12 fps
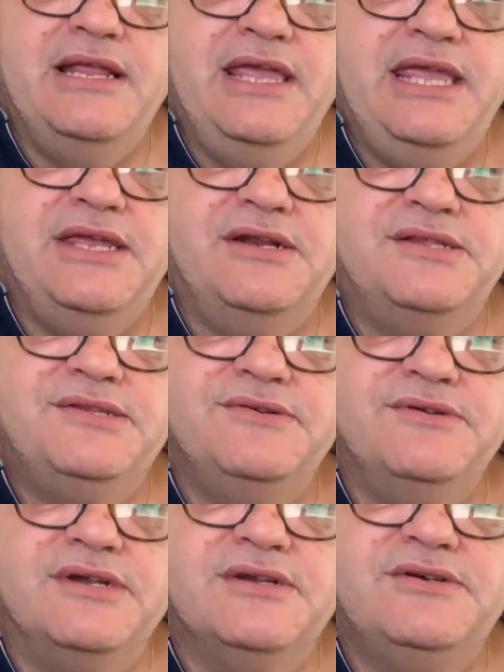hear
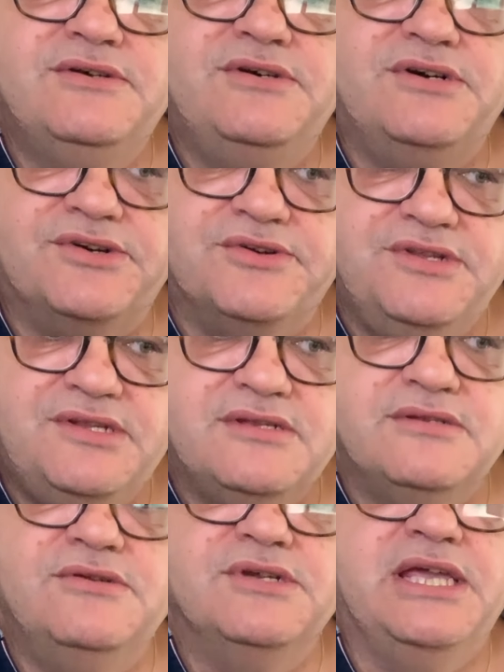to a chorus,
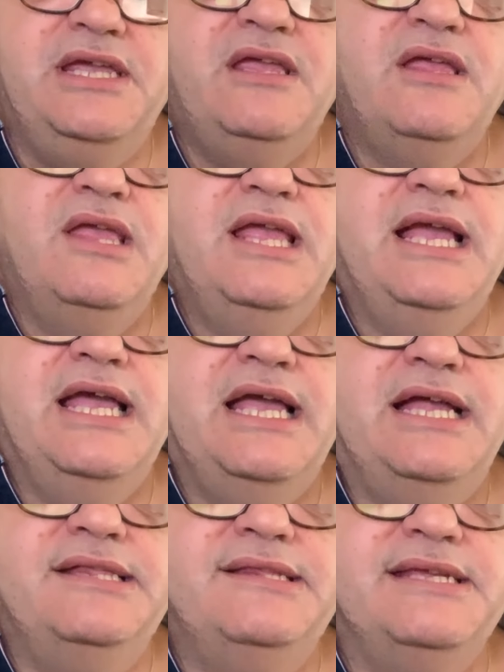okay?
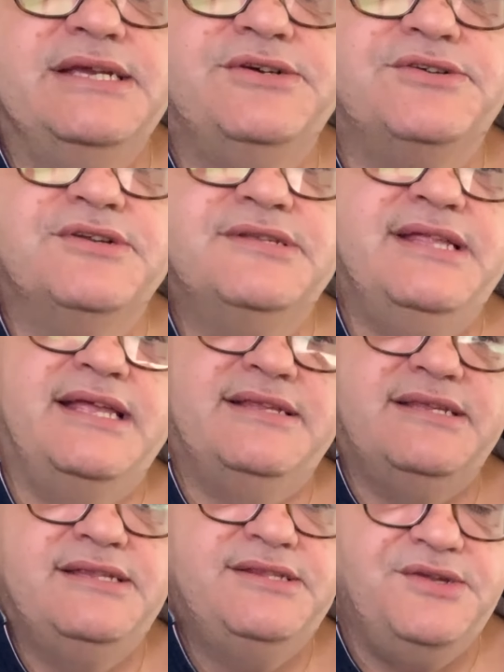And the chorus
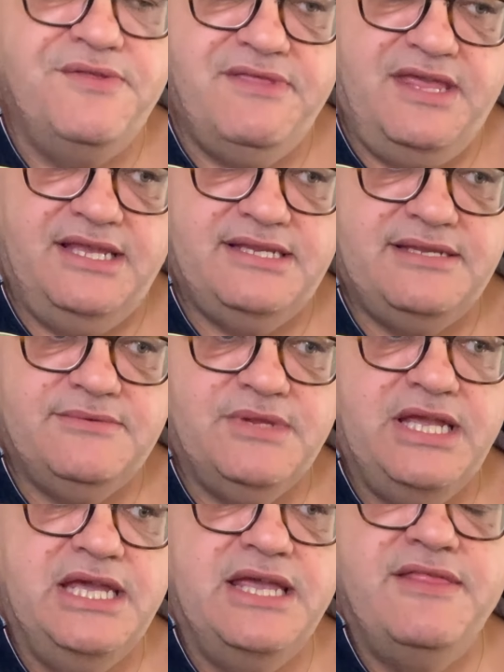does two things.
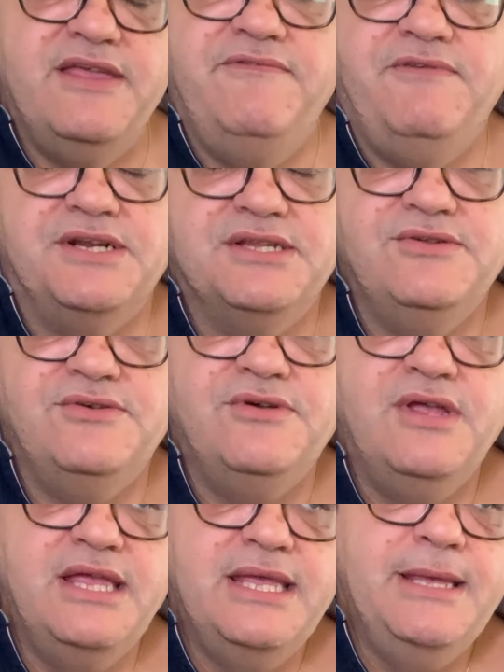They first do
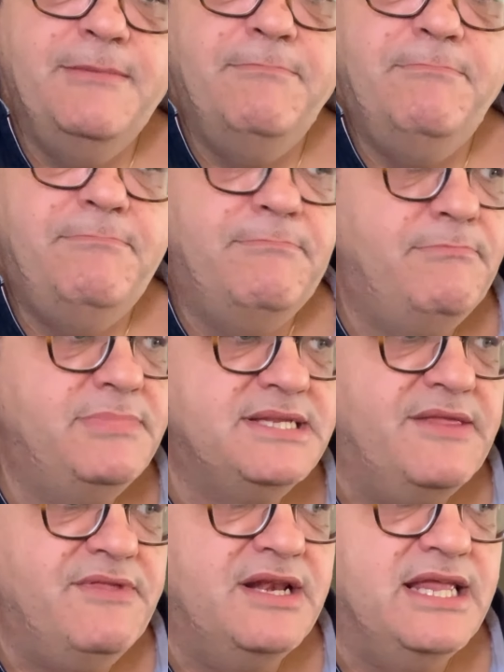
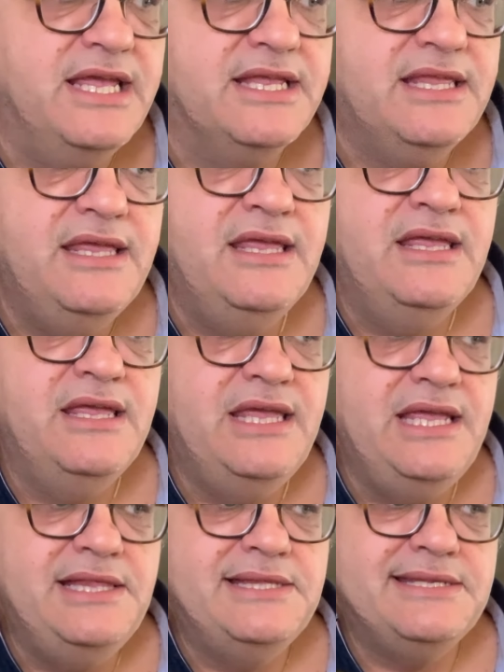something like,
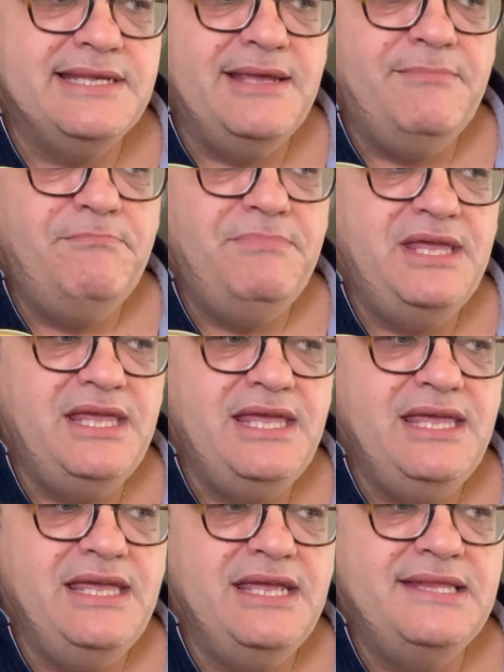it's a
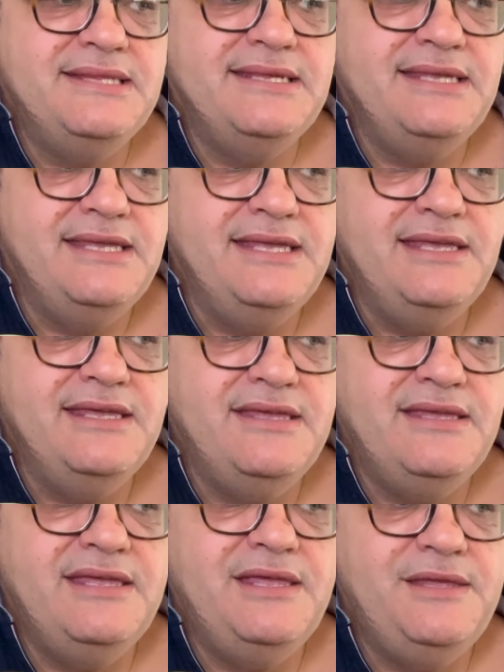
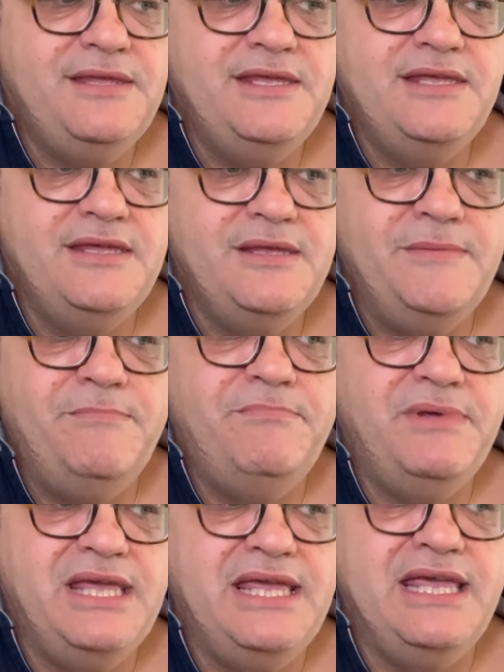pity,
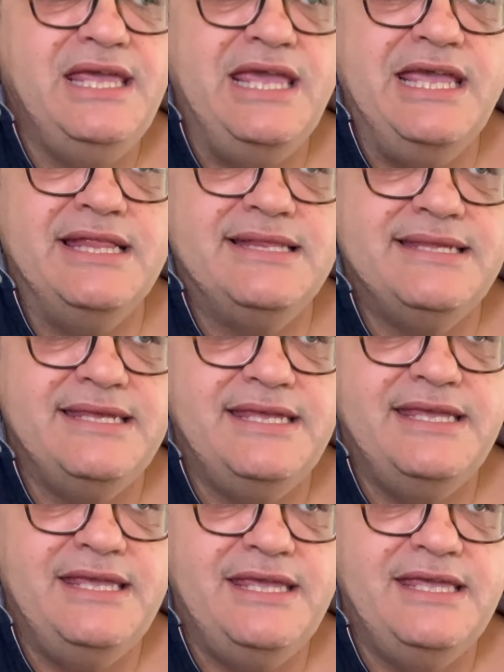
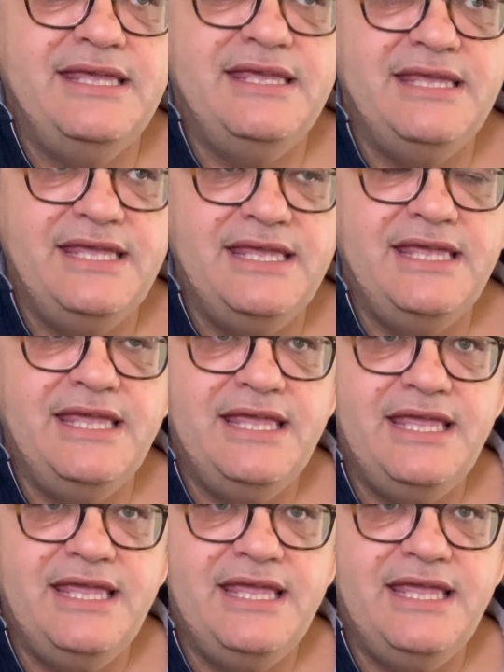pity,